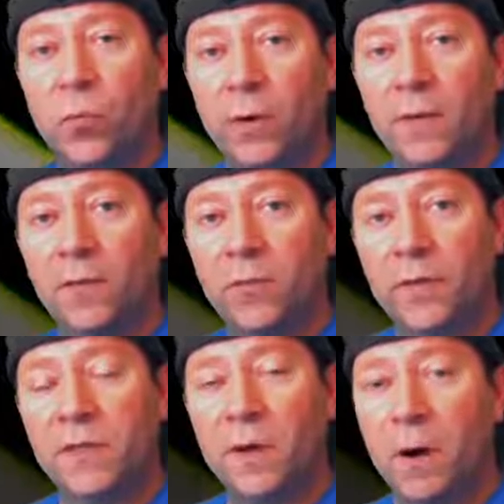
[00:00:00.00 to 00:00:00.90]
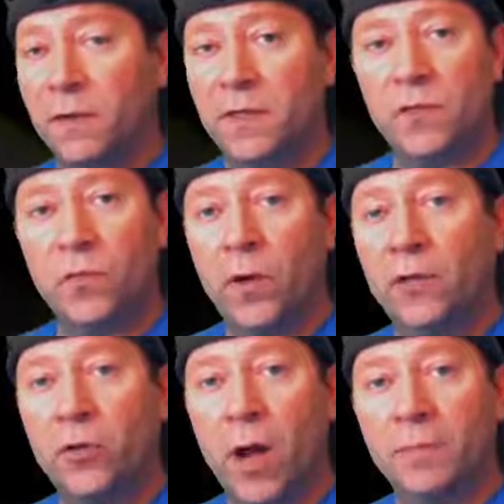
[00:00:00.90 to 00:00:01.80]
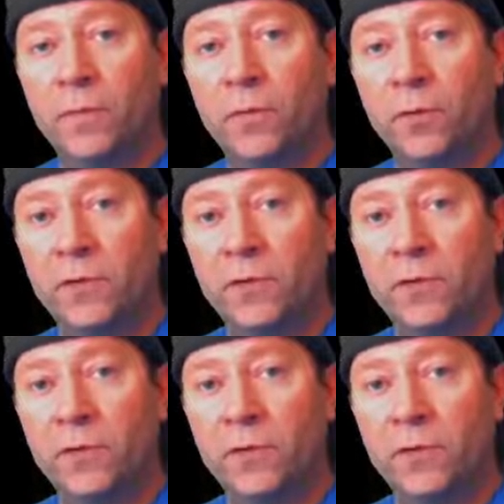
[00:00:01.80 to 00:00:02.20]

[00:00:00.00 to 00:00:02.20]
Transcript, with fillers: worthy of 3 stars. This one, it dropped a full